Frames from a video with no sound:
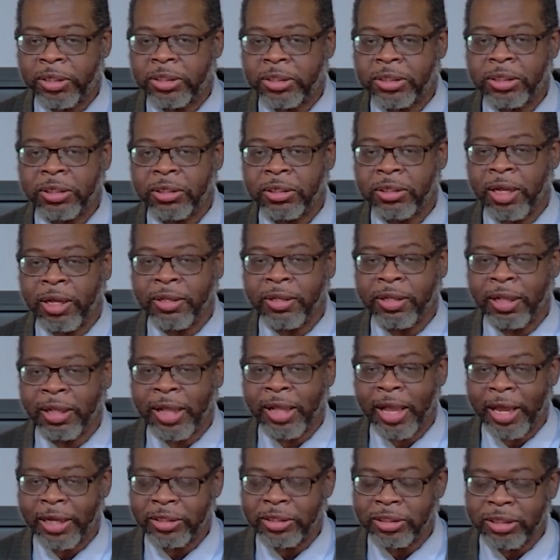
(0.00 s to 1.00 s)
still
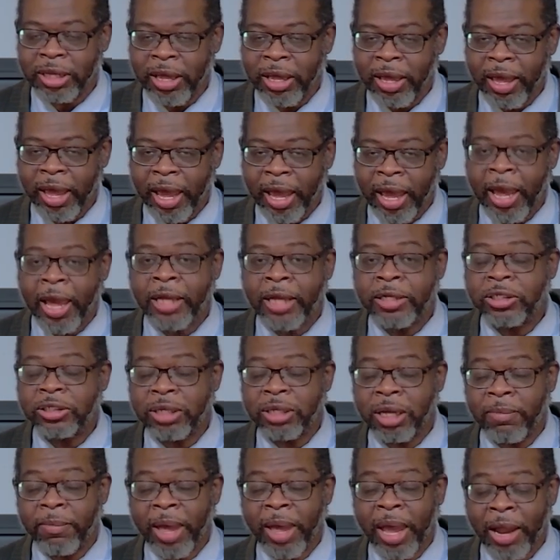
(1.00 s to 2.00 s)
nonetheless. And
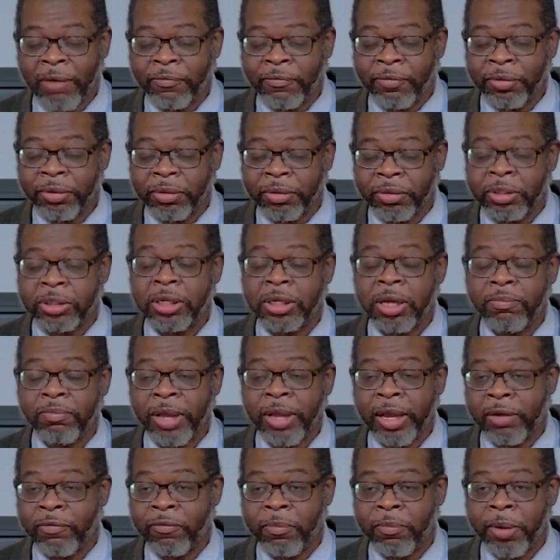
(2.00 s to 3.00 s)
some
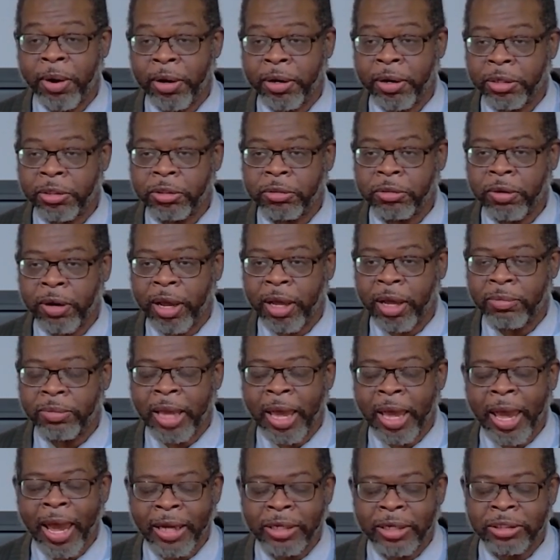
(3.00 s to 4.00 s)
Native American tribes
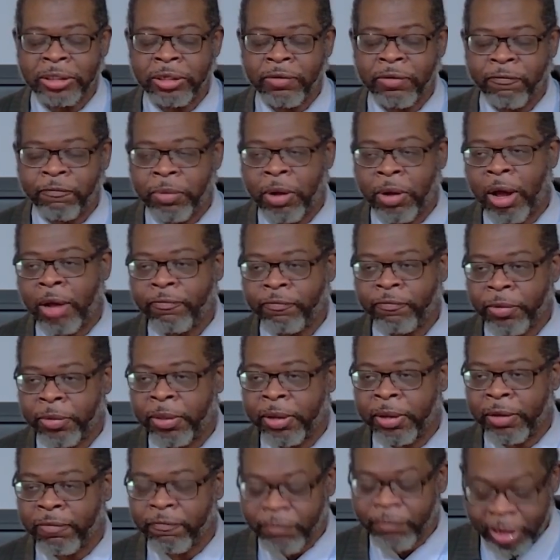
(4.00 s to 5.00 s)
actually fought for
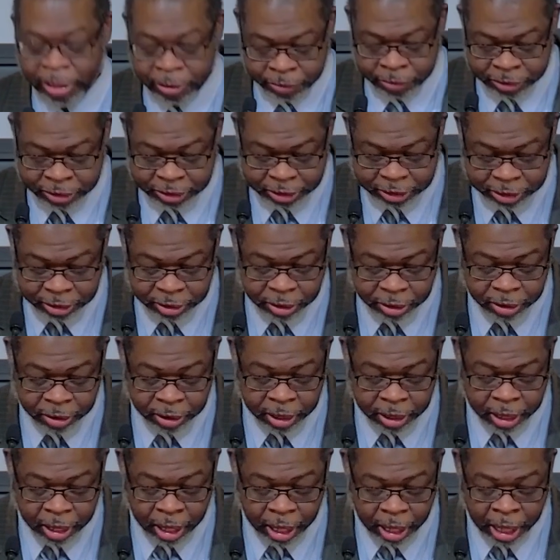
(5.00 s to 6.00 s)
the Confederacy.
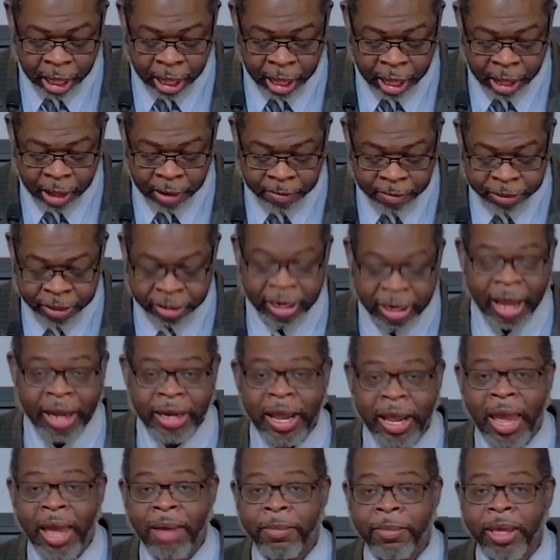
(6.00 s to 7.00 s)
The
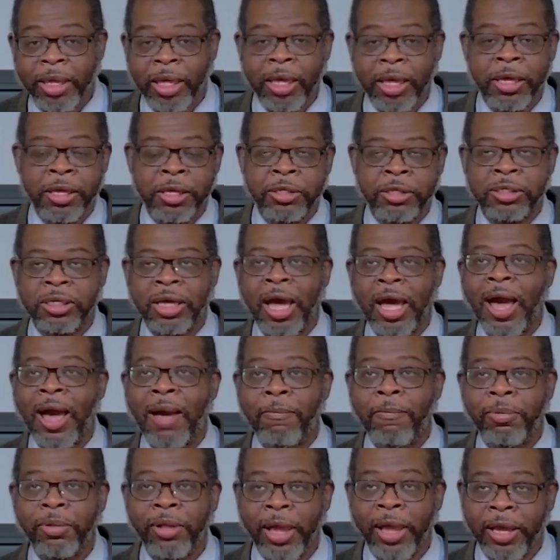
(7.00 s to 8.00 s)
dynamic is
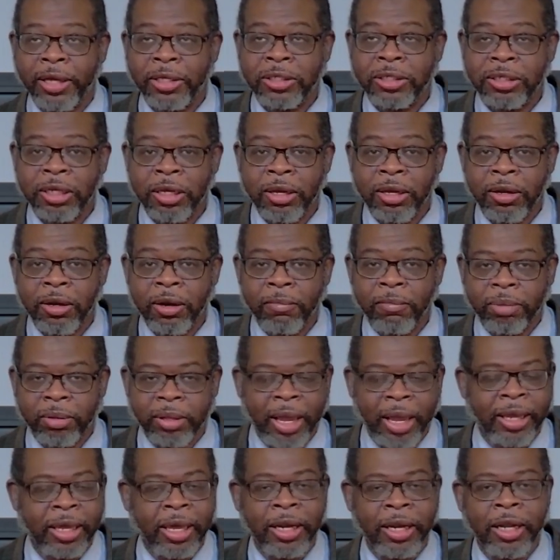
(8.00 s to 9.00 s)
complex, but
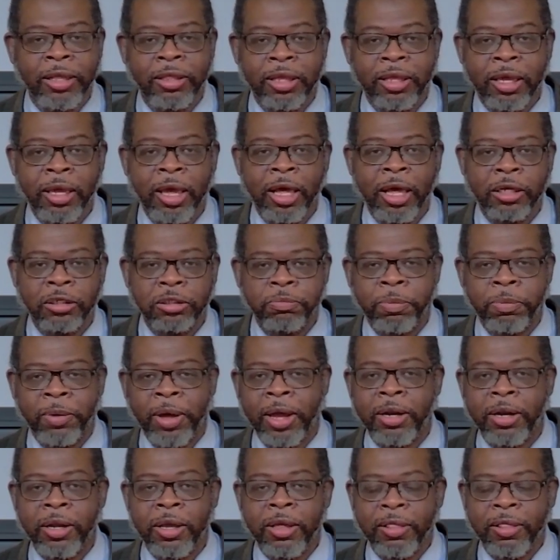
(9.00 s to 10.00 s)
like anything else,
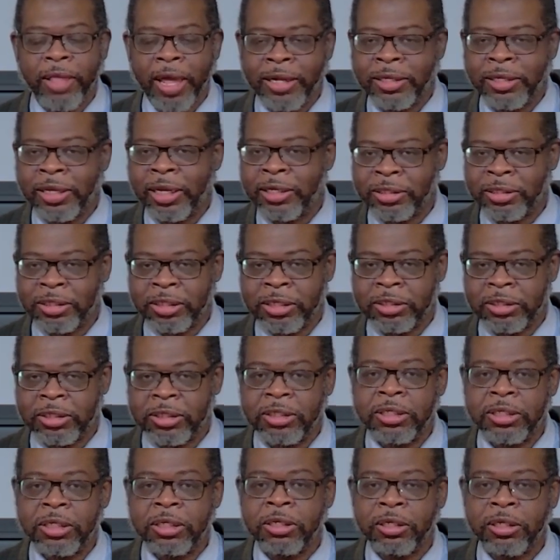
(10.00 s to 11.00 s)
but that doesn't
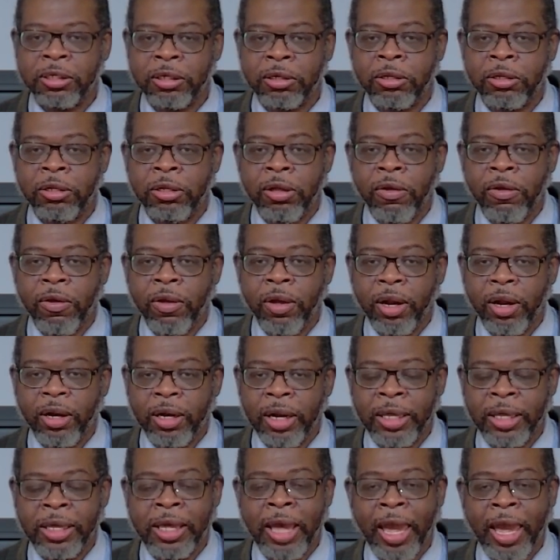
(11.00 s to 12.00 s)
still
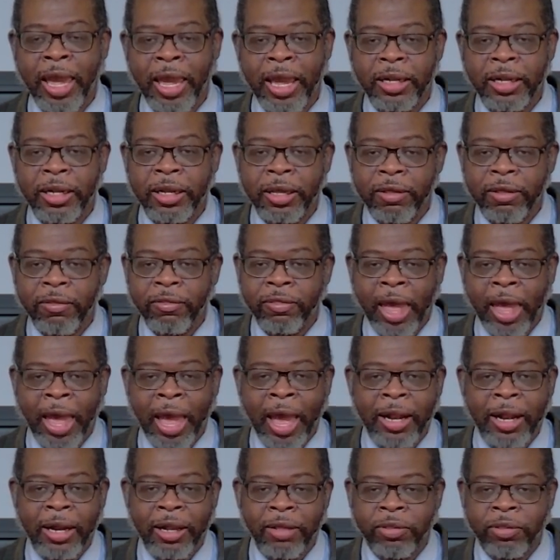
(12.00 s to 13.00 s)
negate
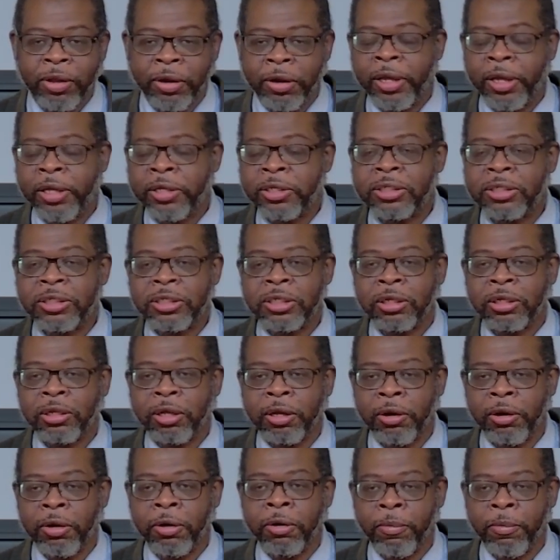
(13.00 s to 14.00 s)
that there is still
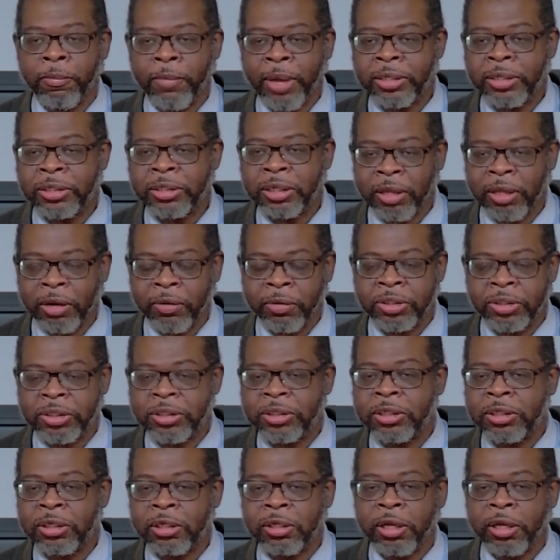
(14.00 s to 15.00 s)
an intermixing, there is
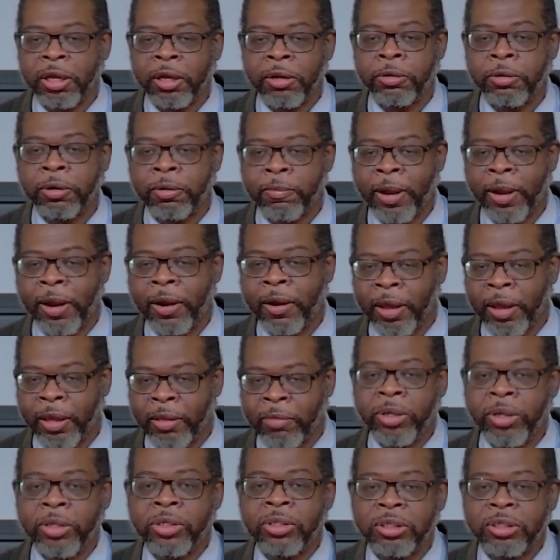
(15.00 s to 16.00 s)
still
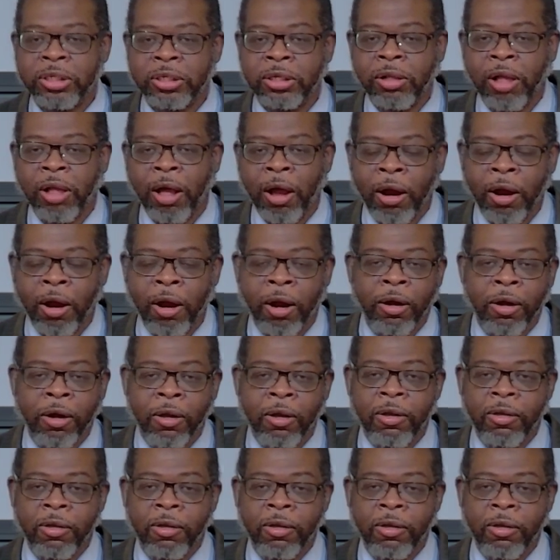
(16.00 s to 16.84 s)
intermarrying, there's still our